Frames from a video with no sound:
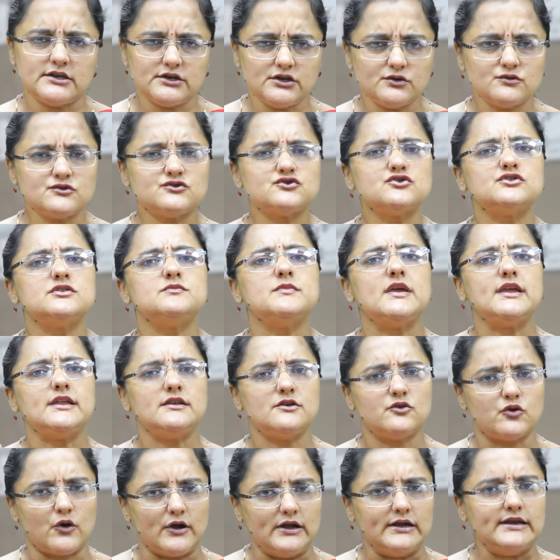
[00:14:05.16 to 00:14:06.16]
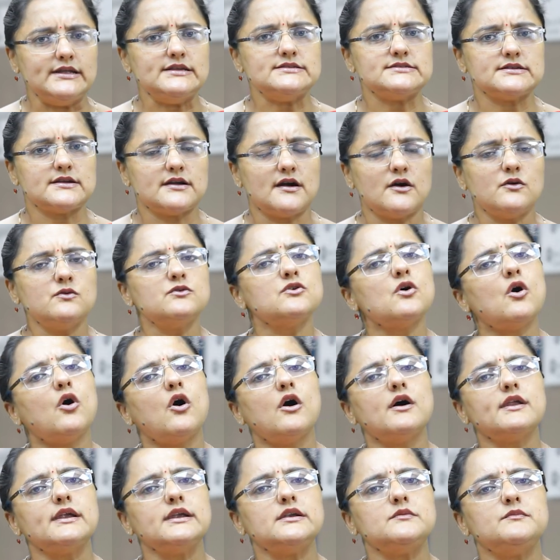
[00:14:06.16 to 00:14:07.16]
continues to remain royalties account
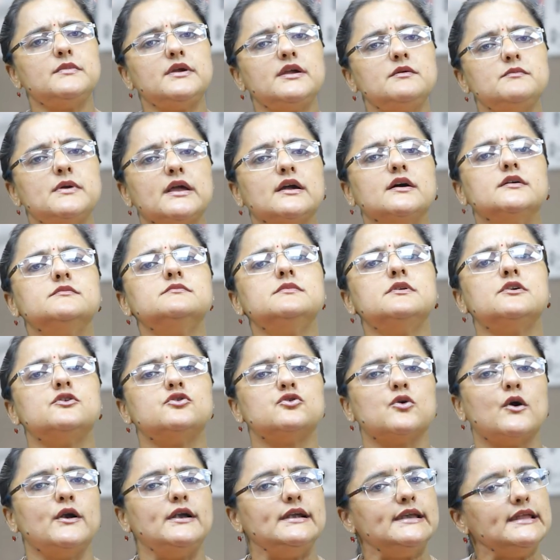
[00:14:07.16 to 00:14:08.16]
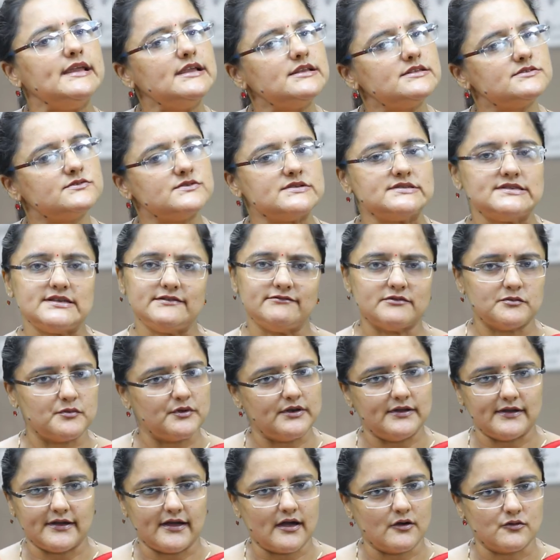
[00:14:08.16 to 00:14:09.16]
or it may become royalty
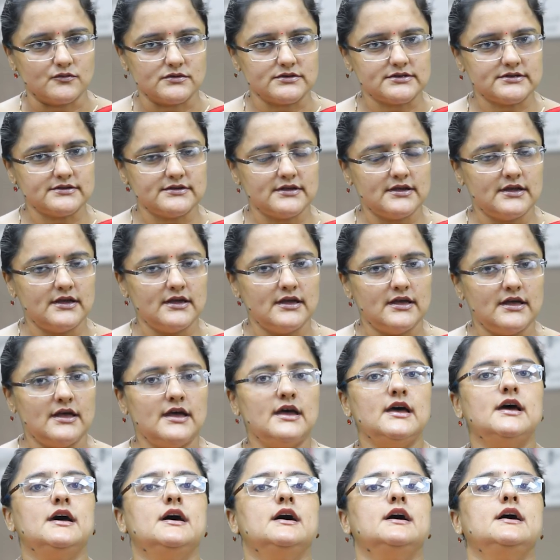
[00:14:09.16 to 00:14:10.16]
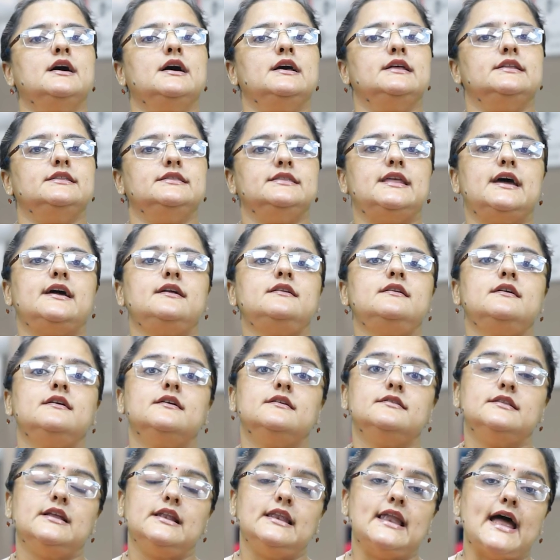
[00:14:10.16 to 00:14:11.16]
receivable account. Then
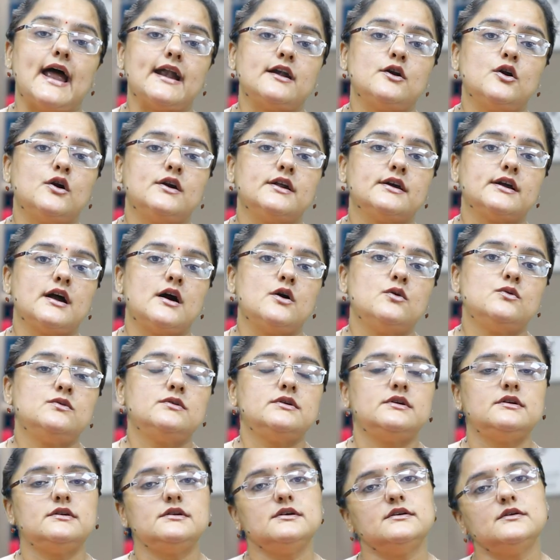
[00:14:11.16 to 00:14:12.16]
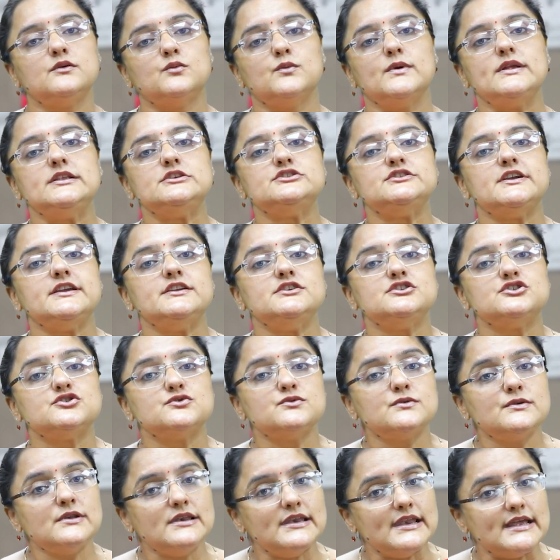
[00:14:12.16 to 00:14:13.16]
the landlord account will
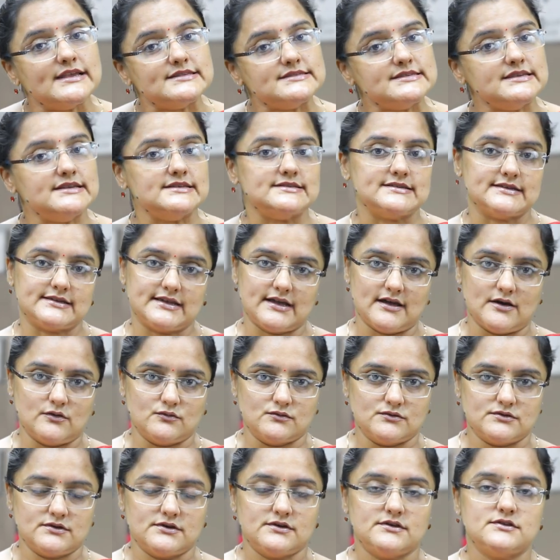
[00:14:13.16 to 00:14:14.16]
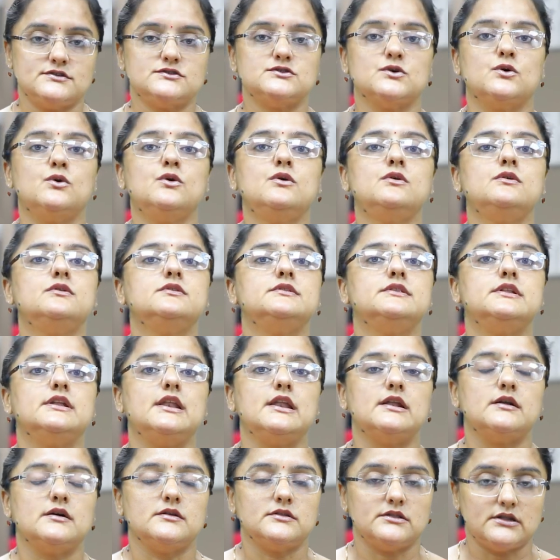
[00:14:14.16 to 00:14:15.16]
change to lessee's account. So
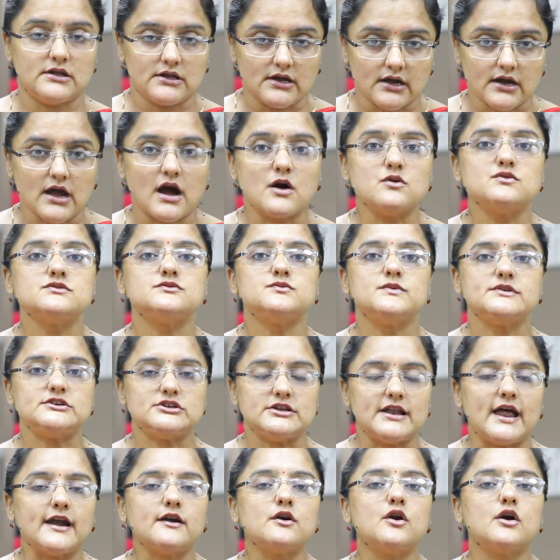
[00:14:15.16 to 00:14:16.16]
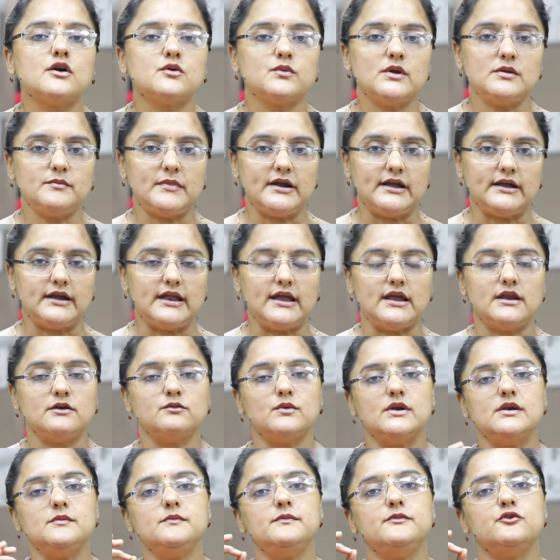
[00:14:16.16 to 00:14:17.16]
the, the accounts which landlord will
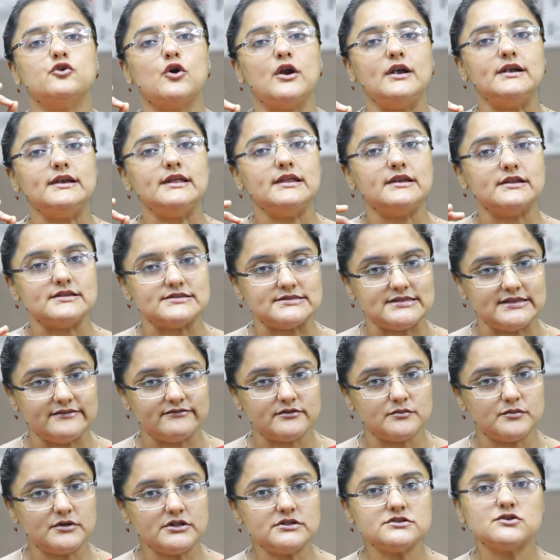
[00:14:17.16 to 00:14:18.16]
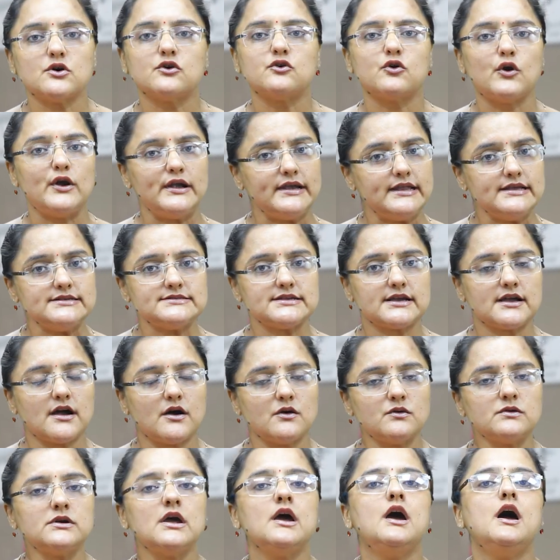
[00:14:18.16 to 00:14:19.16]
maintain will be royalty receivables or royalties
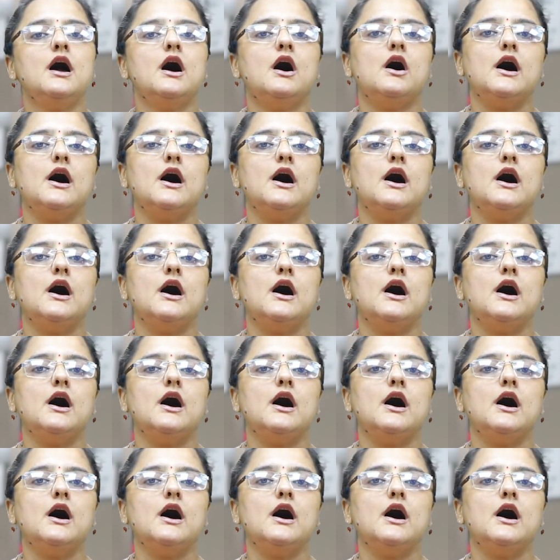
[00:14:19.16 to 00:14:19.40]
account